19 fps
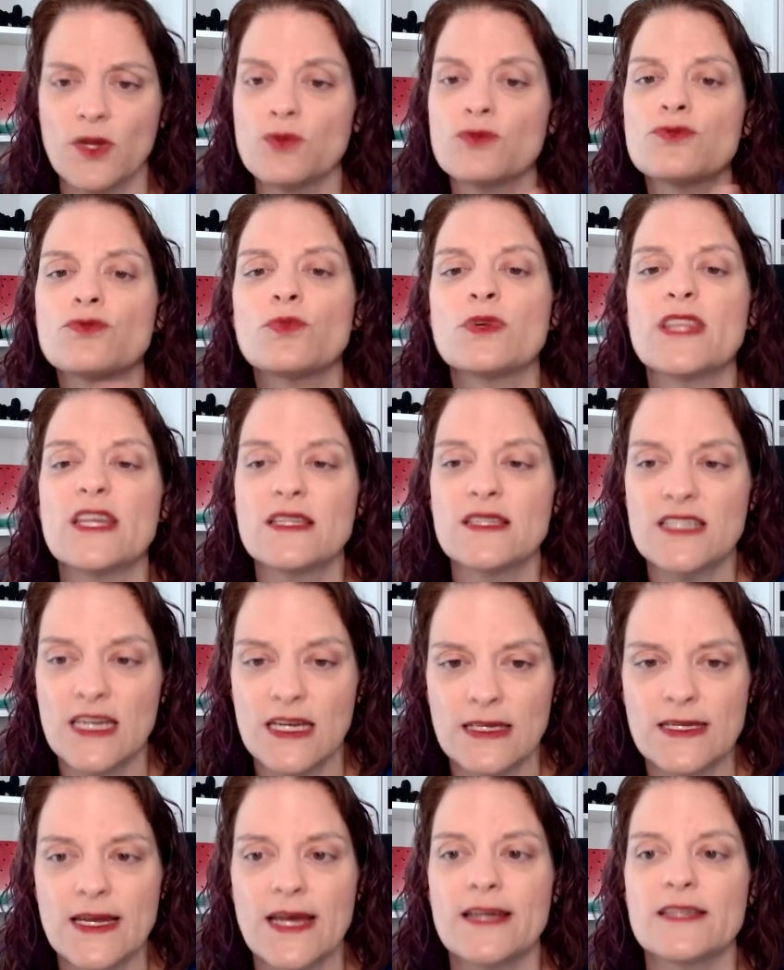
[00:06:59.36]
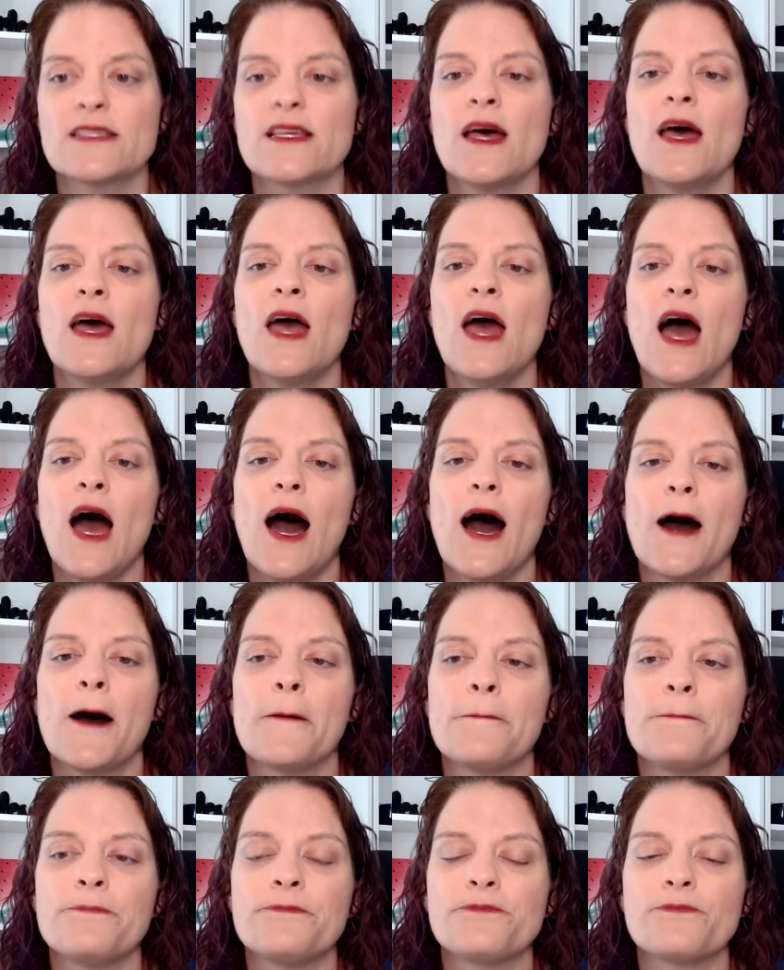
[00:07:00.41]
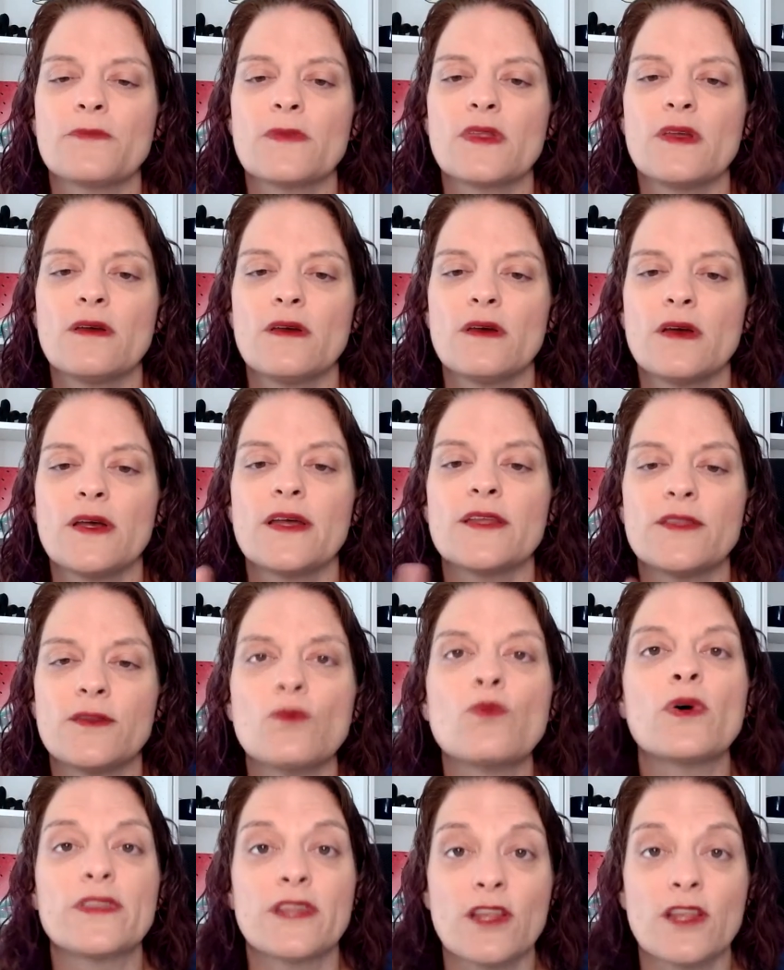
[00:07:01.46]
Within 10 days. What